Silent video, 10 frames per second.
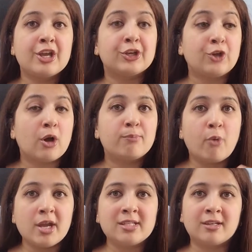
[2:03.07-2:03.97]
your
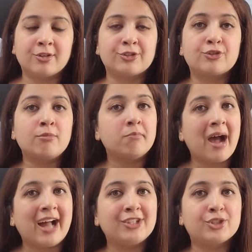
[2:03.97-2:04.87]
pointer should
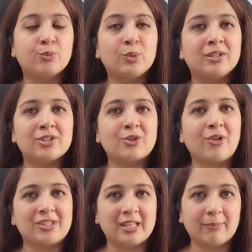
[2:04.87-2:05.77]
match with this
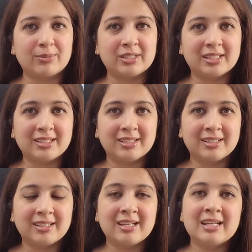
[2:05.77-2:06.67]
concept.
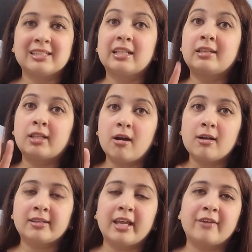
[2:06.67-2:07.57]
The
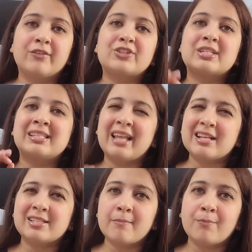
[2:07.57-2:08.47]
third thing, which is
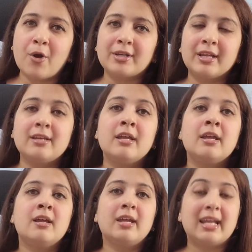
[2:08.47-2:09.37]
less important,
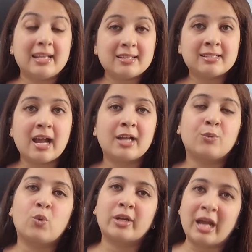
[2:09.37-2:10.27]
is that
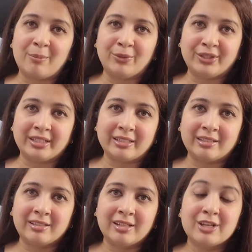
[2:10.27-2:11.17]
vocabulary.
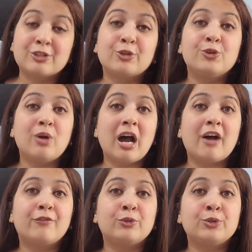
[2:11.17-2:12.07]
So you
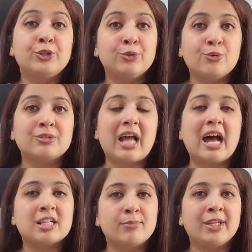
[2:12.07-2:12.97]
have to use
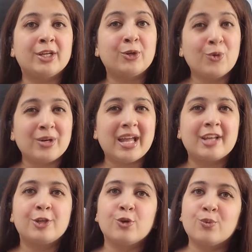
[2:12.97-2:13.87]
as many good and
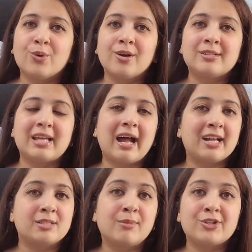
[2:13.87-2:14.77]
new words
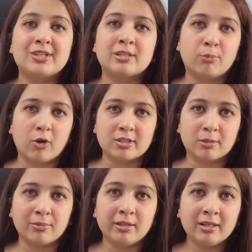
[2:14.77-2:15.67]
as much as
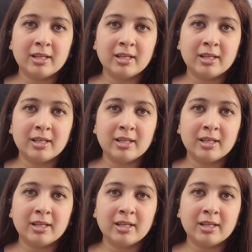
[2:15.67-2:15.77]
possible.